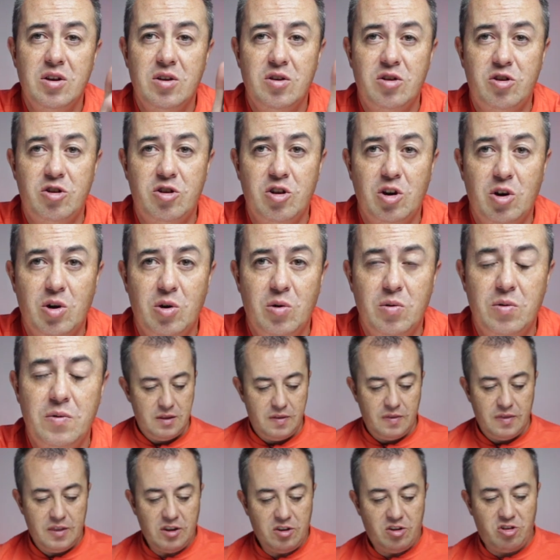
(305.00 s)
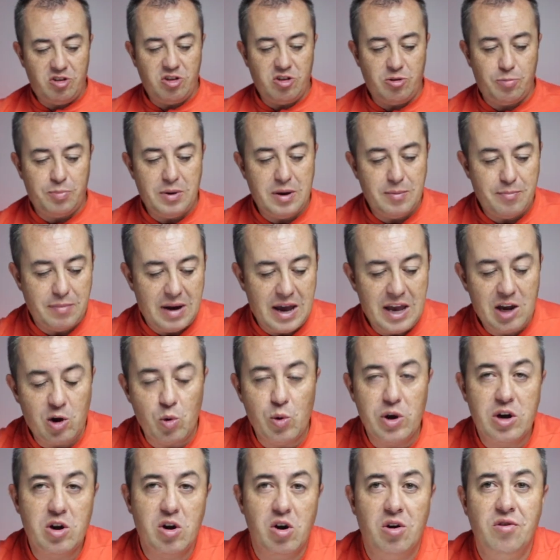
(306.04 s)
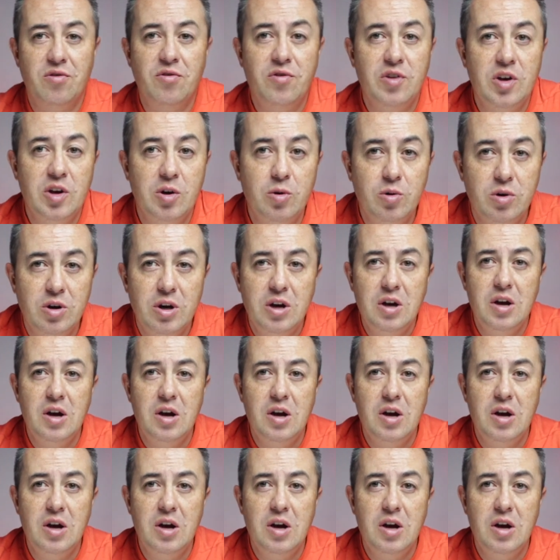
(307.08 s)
So this has just been my quick overview